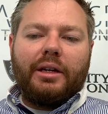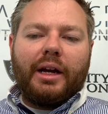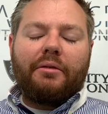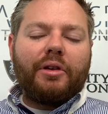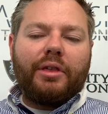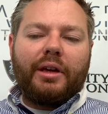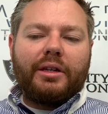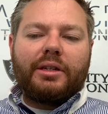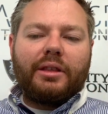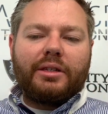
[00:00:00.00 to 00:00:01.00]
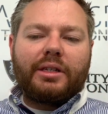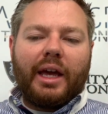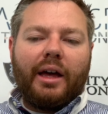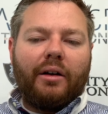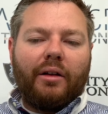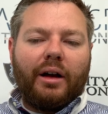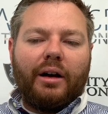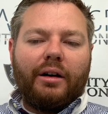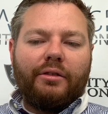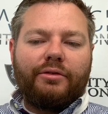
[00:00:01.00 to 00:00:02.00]
everything is in the scale
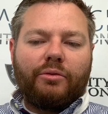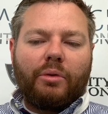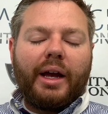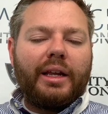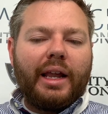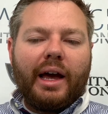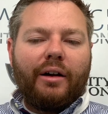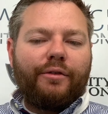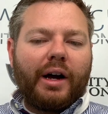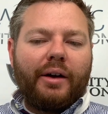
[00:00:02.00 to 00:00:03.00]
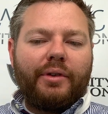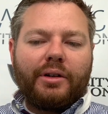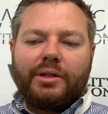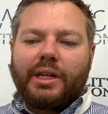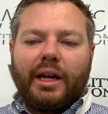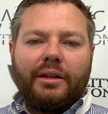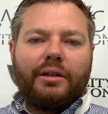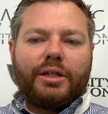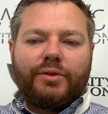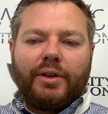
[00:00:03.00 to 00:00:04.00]
of right now, five years, ten
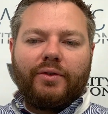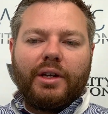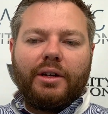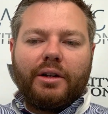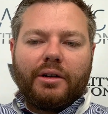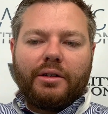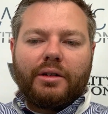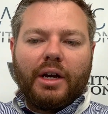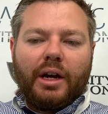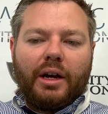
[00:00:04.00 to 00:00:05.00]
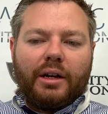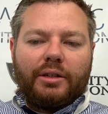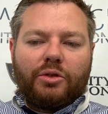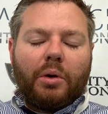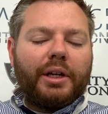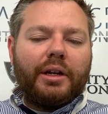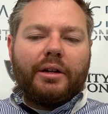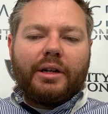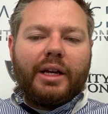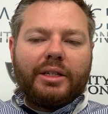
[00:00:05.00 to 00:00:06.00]
years, fifteen years, twenty
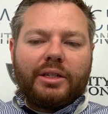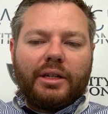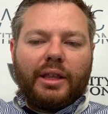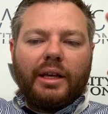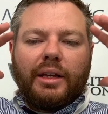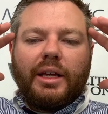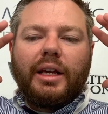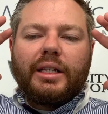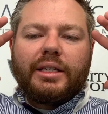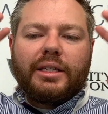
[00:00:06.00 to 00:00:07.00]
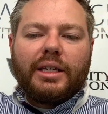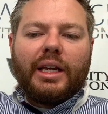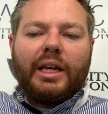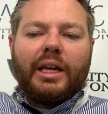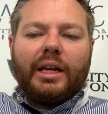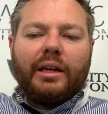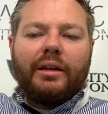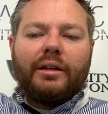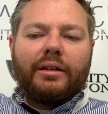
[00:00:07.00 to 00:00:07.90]
years. It's he can see,